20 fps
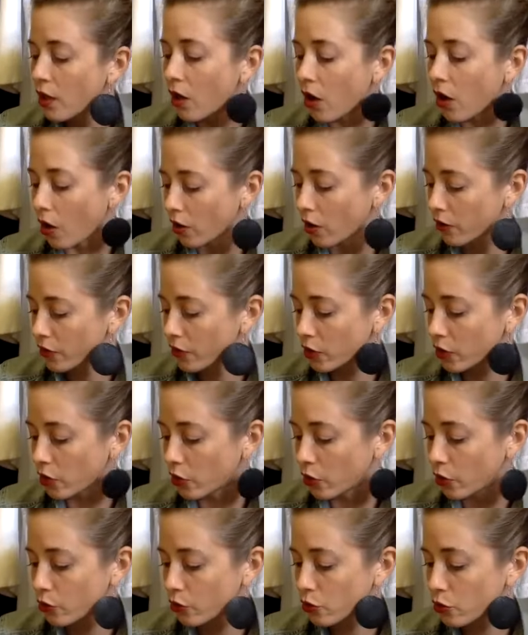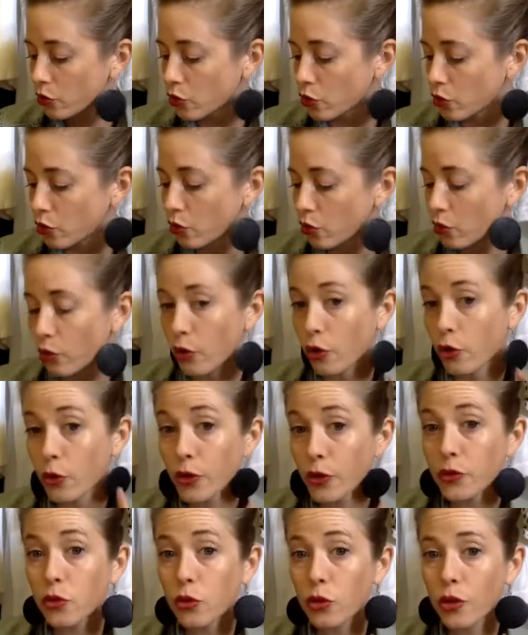all of the clothes to
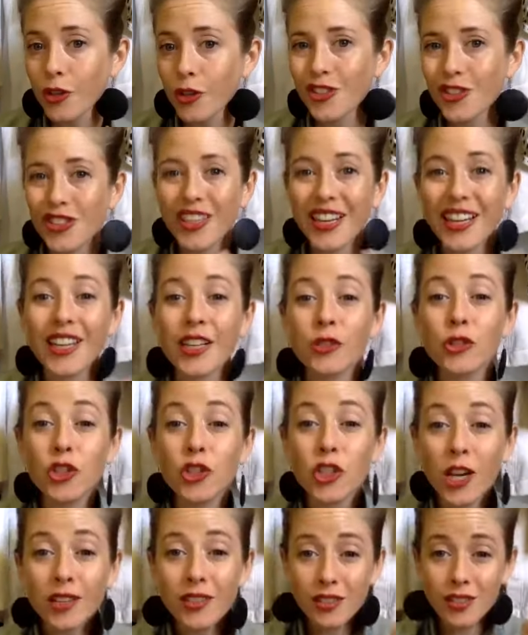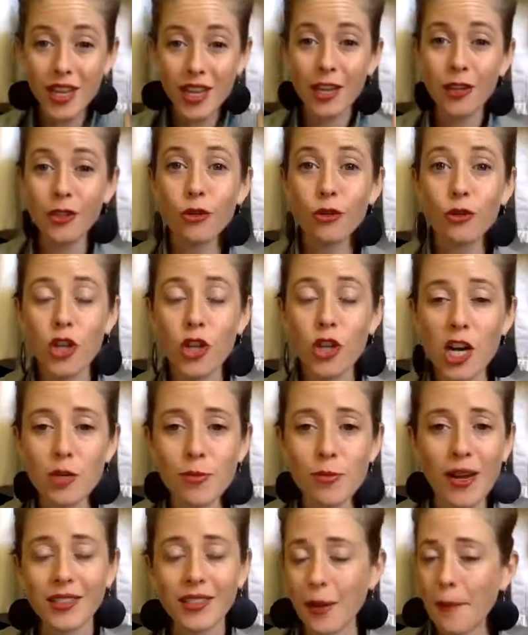thrift stores so that I could just take trash
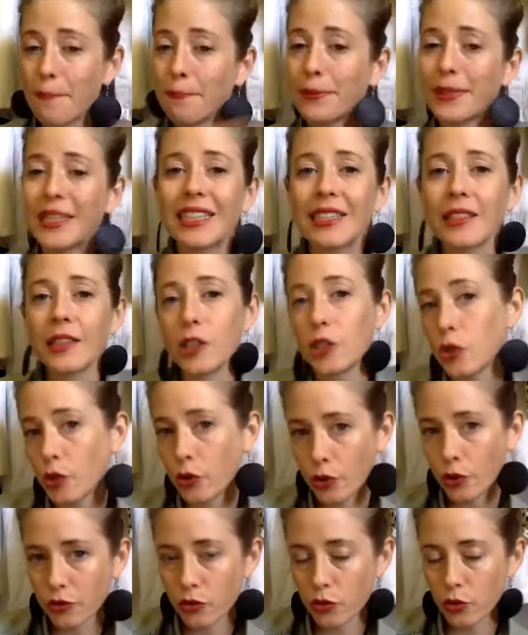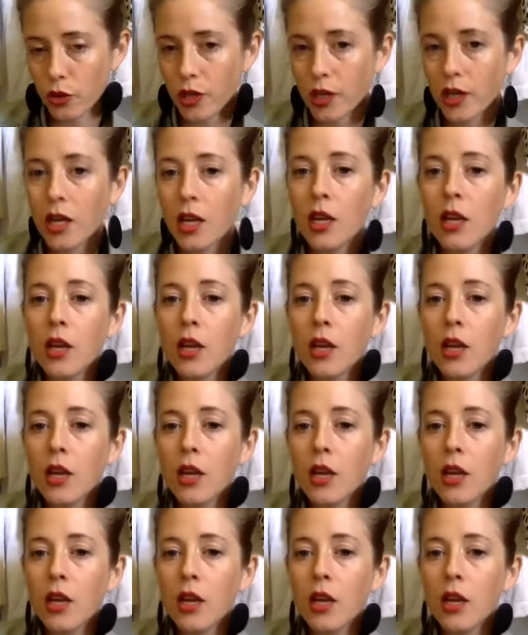bags immediately to a thrift store,